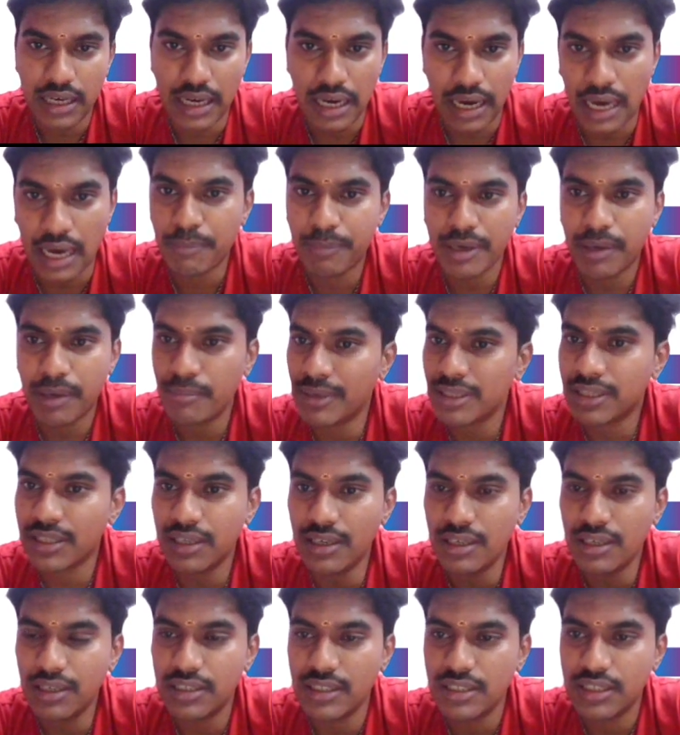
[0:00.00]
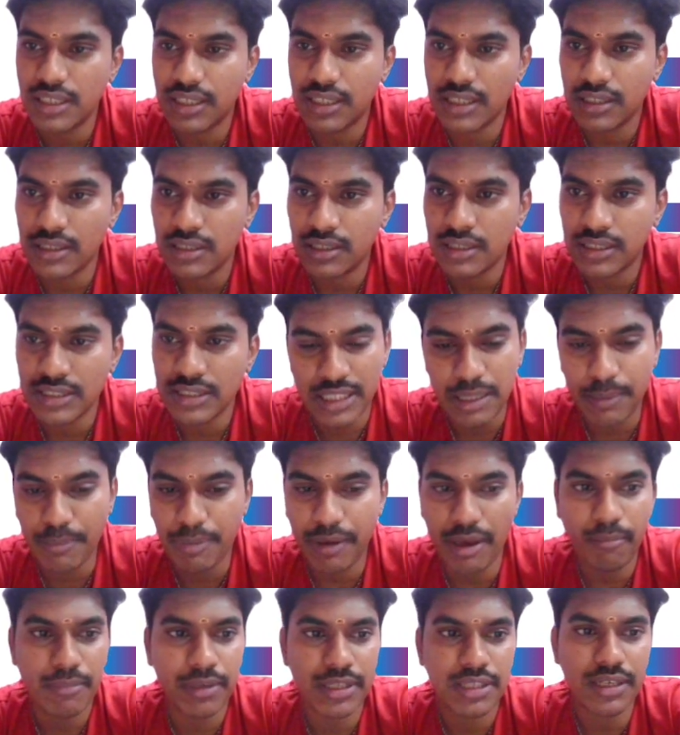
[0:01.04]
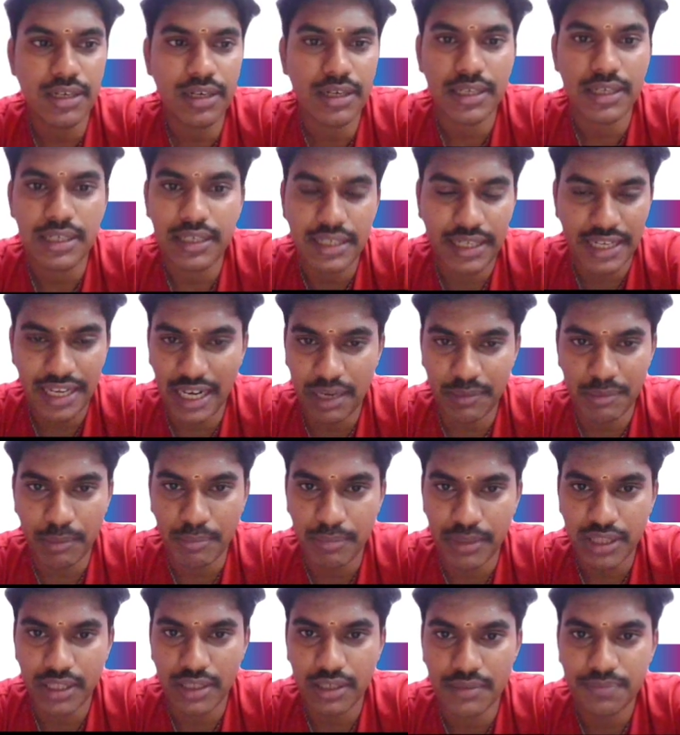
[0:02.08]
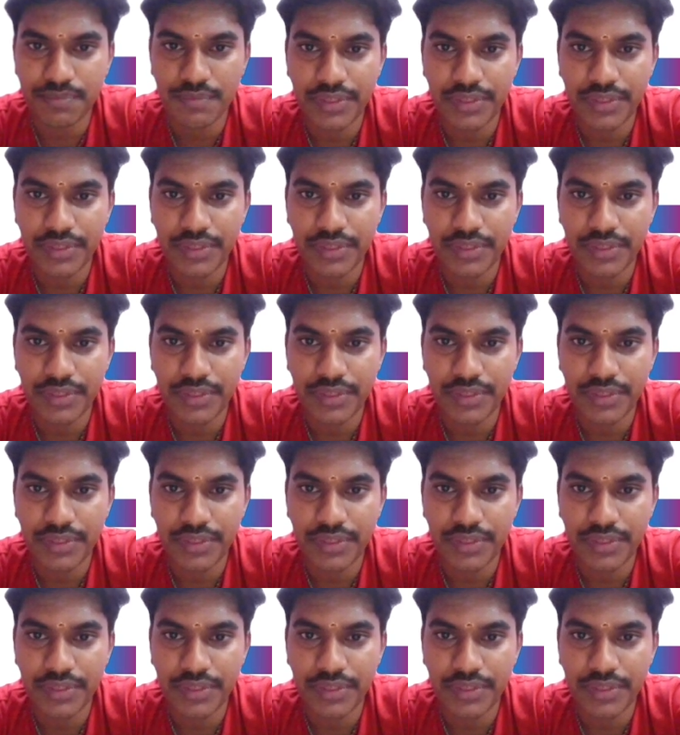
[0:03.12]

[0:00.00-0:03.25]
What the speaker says: RPM method, CPM method, TNMM method.